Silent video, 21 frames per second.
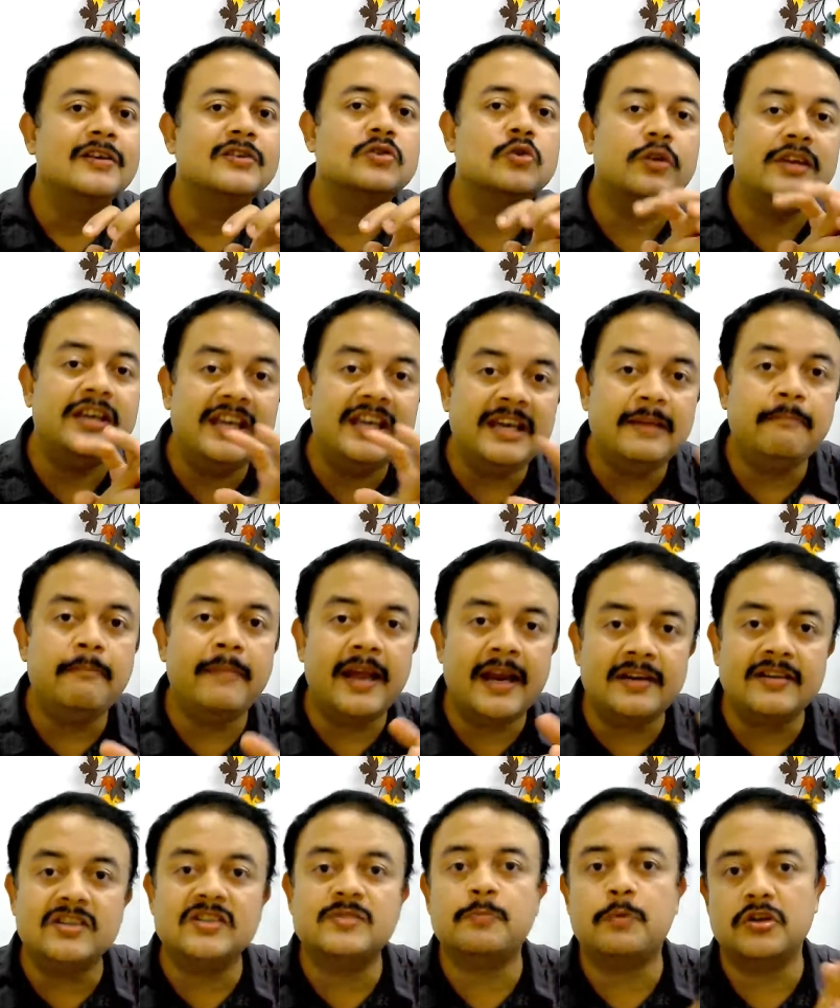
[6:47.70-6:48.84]
So he made
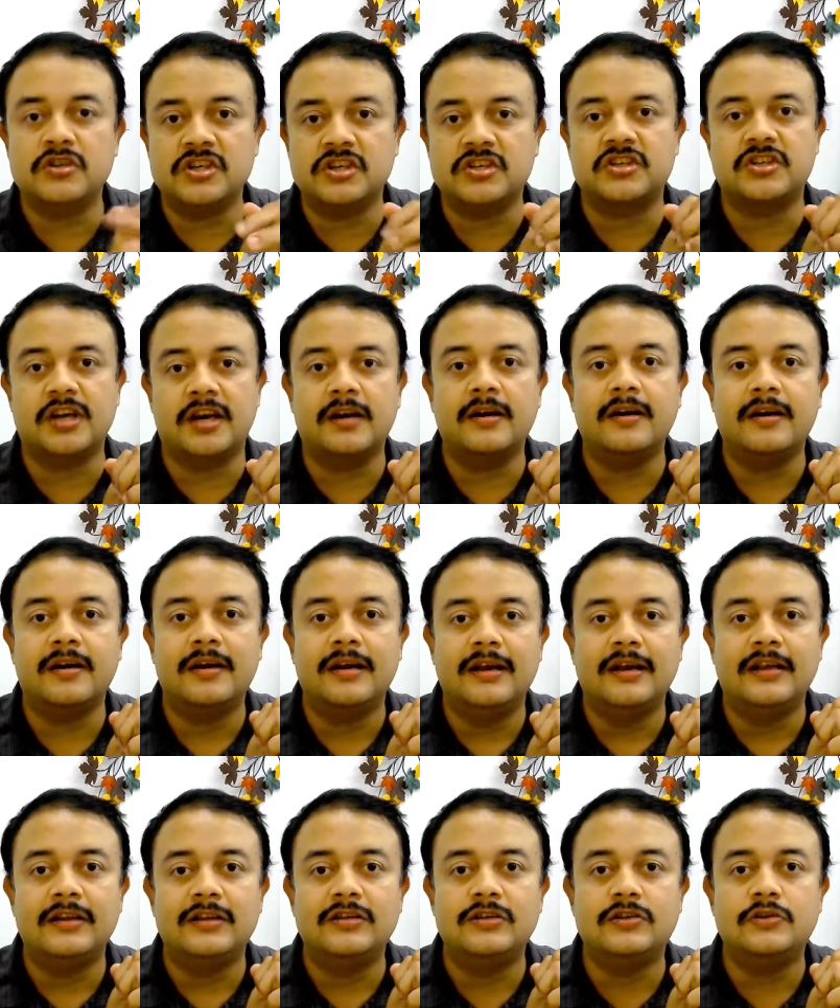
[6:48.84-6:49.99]
this projection
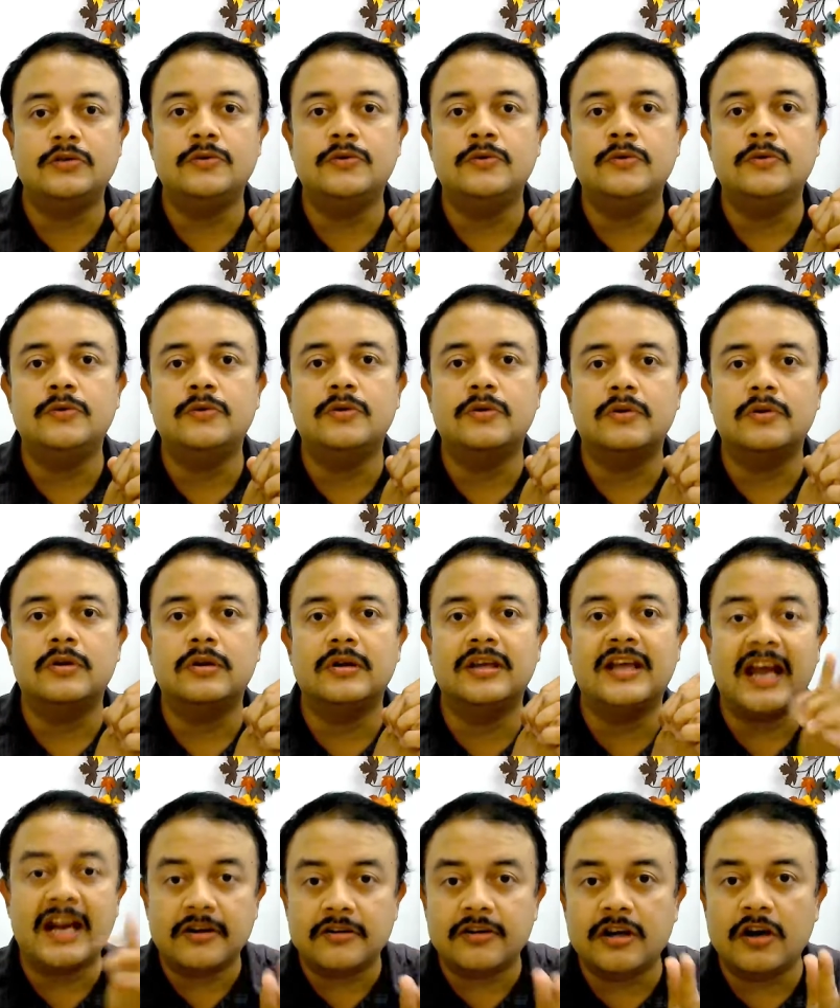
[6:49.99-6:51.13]
to
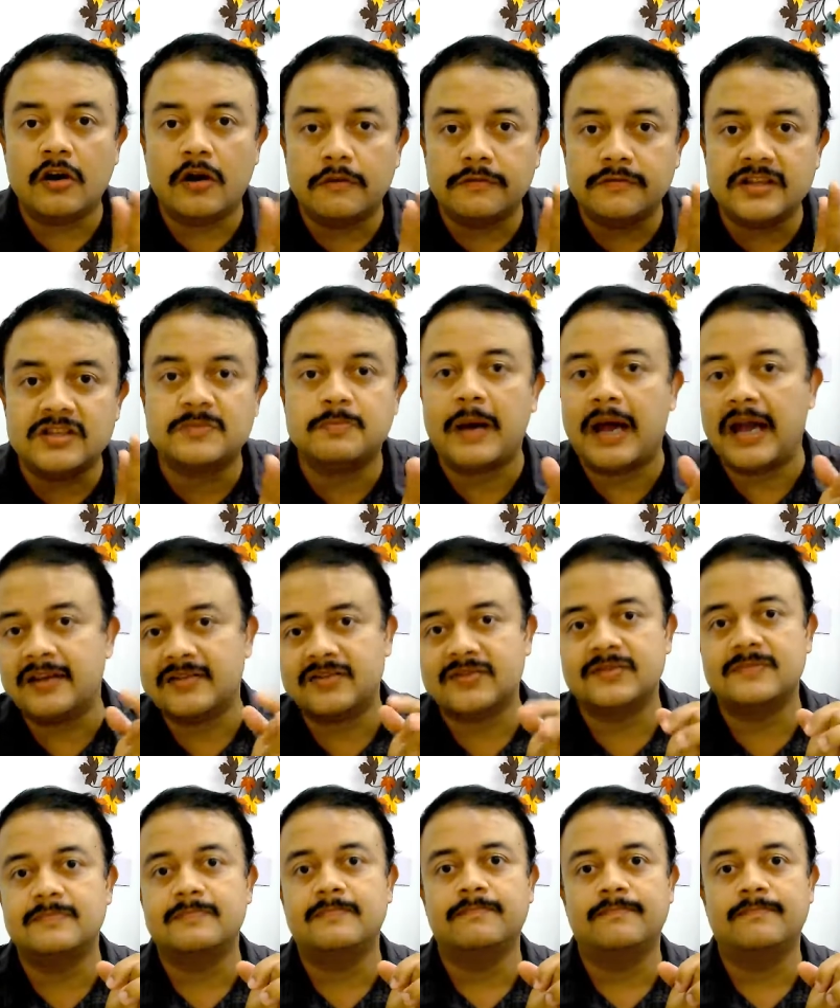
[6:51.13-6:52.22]
get rid of this bias.